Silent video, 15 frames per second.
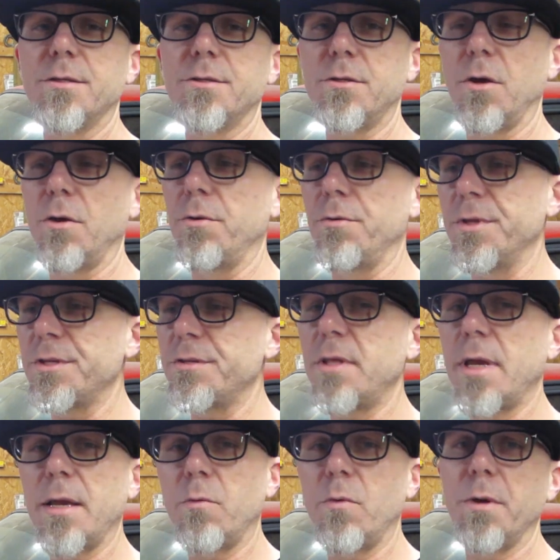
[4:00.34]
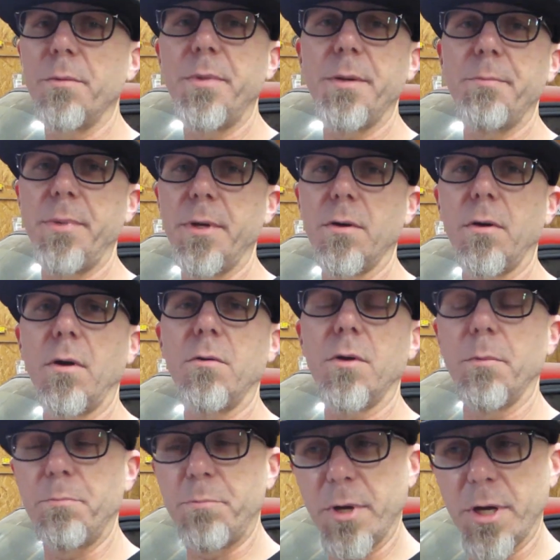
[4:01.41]
so this thing will be built on
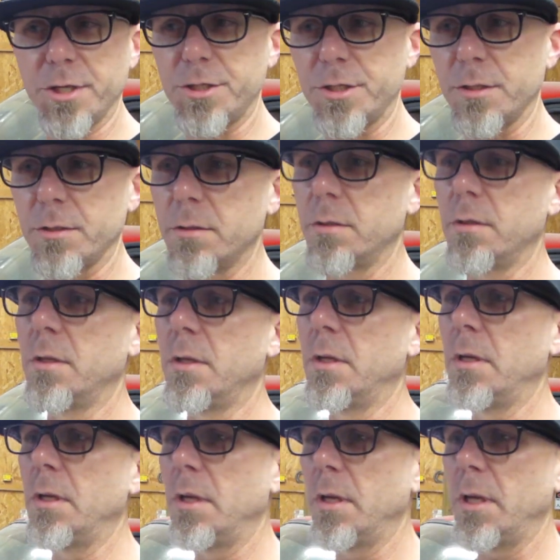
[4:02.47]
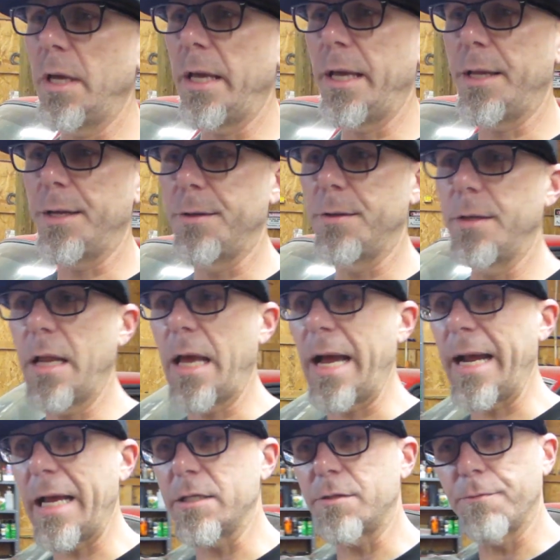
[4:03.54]
a budget. And I
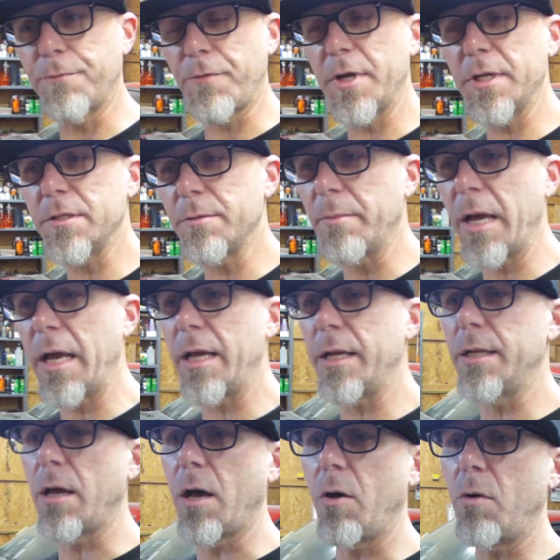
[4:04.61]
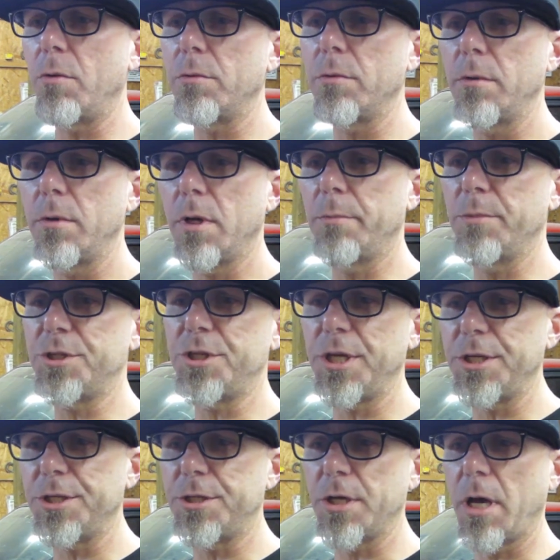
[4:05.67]
got some friends of mine that own a
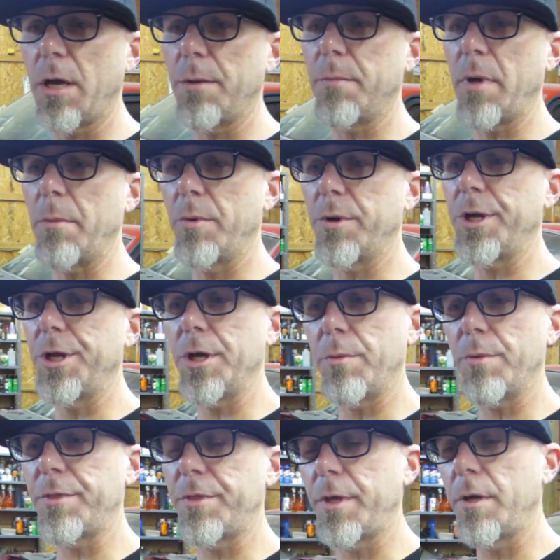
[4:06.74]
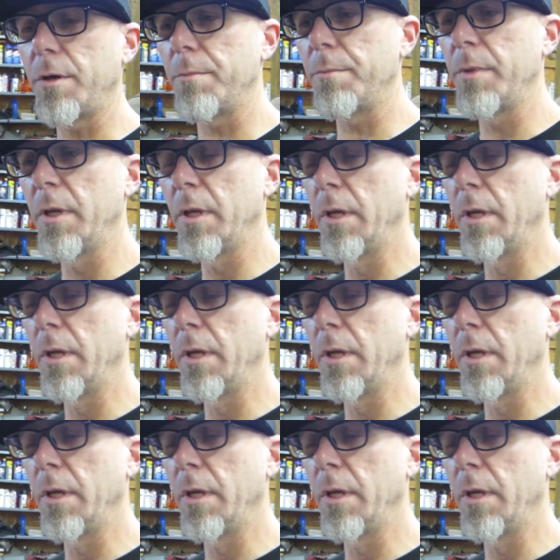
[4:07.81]
machine shop. I'm gonna get up with them